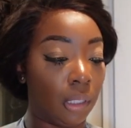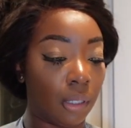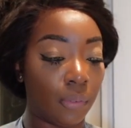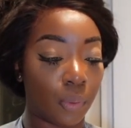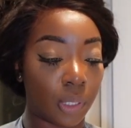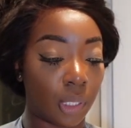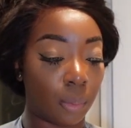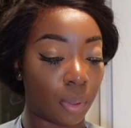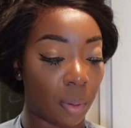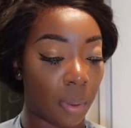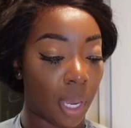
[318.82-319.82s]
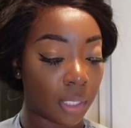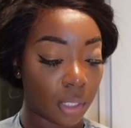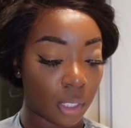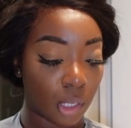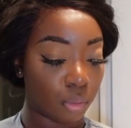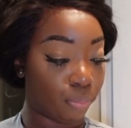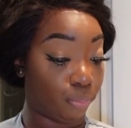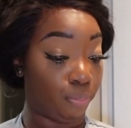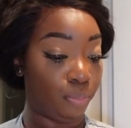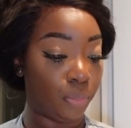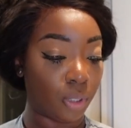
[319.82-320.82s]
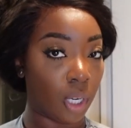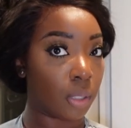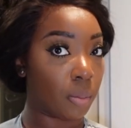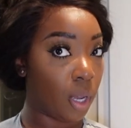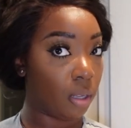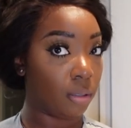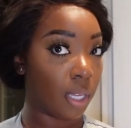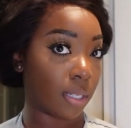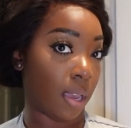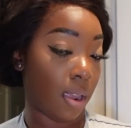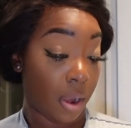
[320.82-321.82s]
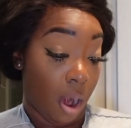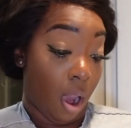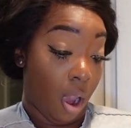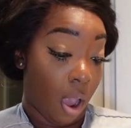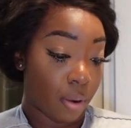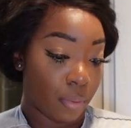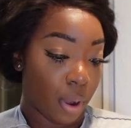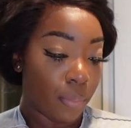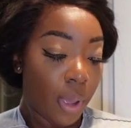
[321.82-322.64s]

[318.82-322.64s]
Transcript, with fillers: a 14 Pro Max, you know. Start small, they say. I don't know.